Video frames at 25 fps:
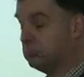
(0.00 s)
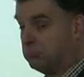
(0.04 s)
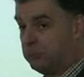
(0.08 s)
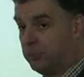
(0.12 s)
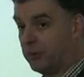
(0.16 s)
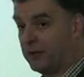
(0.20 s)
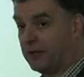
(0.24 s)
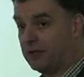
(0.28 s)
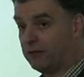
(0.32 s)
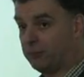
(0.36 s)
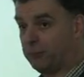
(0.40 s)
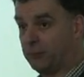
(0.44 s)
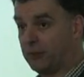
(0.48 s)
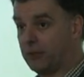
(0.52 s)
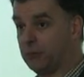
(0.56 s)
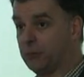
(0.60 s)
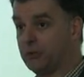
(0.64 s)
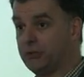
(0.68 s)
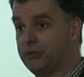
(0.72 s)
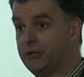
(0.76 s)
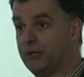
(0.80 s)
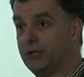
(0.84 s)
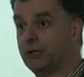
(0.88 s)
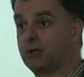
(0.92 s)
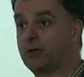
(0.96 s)
But that's pretty
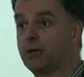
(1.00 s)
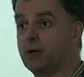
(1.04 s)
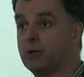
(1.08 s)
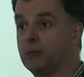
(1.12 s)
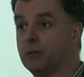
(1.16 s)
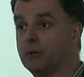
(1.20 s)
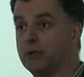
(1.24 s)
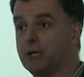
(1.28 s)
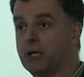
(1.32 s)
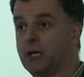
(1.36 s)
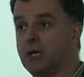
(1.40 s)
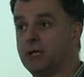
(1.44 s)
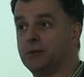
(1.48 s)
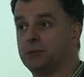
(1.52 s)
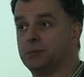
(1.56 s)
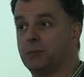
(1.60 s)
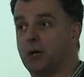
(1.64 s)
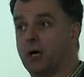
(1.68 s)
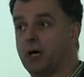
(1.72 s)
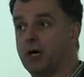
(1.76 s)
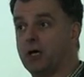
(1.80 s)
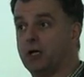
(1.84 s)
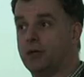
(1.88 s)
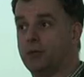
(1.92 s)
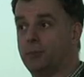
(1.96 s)
much in agreement, yeah?
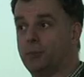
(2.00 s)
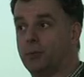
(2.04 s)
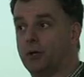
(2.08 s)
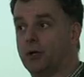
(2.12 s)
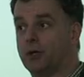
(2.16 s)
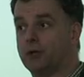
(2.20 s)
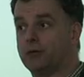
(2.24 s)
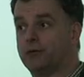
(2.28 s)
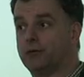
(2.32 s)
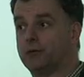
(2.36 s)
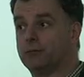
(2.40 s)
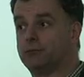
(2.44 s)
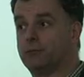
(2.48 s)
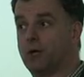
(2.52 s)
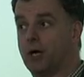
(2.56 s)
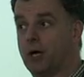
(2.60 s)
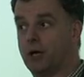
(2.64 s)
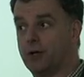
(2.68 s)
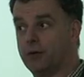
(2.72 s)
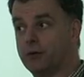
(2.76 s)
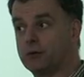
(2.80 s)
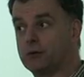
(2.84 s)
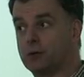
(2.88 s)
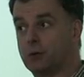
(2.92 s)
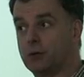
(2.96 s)
Higher the price,
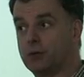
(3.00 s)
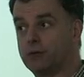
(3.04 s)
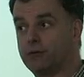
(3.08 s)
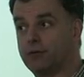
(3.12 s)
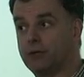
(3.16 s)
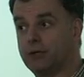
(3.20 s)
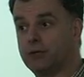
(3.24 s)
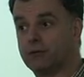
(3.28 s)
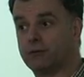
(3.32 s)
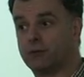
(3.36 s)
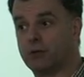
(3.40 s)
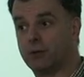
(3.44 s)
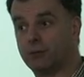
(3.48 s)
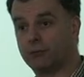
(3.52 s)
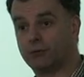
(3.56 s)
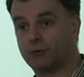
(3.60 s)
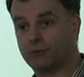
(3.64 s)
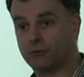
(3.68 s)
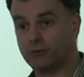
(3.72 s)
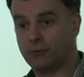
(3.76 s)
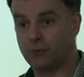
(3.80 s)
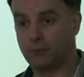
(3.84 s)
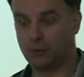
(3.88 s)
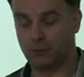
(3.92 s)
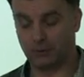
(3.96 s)
higher the quality in terms of
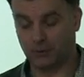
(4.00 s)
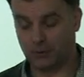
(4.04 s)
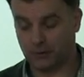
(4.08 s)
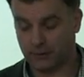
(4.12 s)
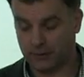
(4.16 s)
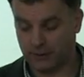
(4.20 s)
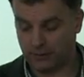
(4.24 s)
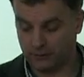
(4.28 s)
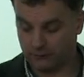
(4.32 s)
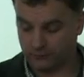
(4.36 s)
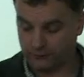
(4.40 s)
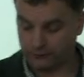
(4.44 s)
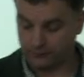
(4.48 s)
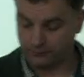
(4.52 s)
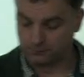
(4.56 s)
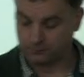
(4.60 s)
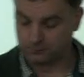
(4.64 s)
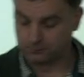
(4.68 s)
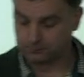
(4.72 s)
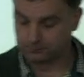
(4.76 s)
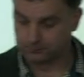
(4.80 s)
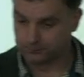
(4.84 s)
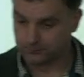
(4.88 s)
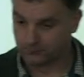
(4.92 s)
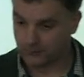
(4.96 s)
supermarkets.
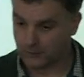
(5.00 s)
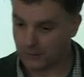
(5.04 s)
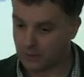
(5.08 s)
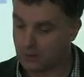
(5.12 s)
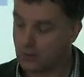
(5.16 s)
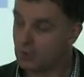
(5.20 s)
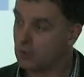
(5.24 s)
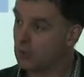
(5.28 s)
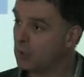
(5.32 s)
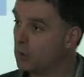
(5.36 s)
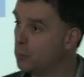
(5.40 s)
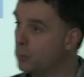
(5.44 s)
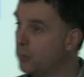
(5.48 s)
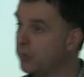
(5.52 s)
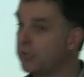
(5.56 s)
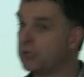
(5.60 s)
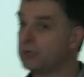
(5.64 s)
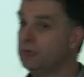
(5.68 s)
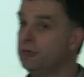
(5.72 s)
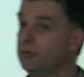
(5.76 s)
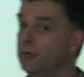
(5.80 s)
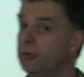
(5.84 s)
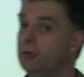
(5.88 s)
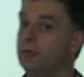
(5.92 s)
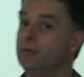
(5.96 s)
And we
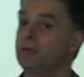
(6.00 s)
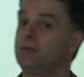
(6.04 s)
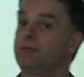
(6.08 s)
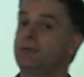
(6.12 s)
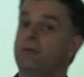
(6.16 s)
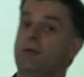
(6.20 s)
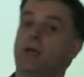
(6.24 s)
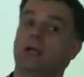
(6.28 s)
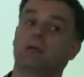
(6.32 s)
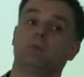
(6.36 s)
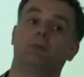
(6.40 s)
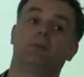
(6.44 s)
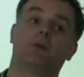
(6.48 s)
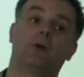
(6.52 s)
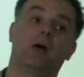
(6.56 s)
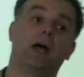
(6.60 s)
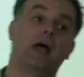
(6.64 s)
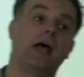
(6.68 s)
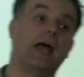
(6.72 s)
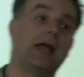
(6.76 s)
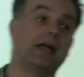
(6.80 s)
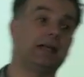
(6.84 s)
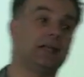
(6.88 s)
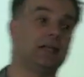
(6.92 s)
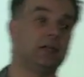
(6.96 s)
can do the same for
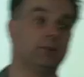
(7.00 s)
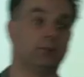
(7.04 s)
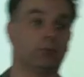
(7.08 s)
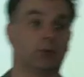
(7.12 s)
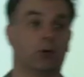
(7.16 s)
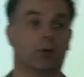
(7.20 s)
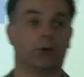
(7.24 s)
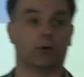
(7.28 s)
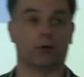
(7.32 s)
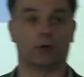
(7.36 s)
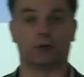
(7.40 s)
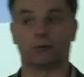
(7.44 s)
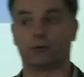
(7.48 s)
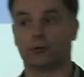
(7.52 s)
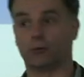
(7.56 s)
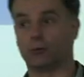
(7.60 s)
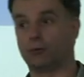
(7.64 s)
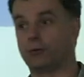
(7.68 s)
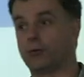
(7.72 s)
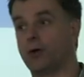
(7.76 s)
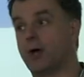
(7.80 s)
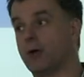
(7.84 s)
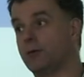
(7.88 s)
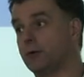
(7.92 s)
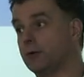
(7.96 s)
any product or
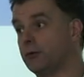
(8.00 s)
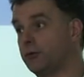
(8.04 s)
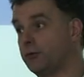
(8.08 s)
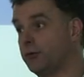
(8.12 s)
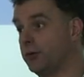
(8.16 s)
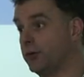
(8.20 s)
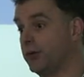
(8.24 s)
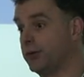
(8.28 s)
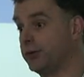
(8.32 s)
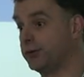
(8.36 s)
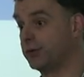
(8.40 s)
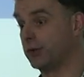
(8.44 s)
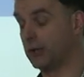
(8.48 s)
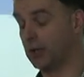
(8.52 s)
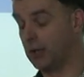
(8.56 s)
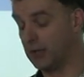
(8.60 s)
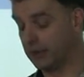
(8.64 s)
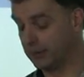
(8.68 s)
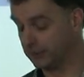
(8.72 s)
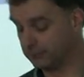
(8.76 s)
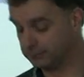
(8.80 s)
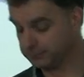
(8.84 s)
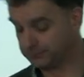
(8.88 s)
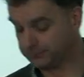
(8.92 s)
service traditionally.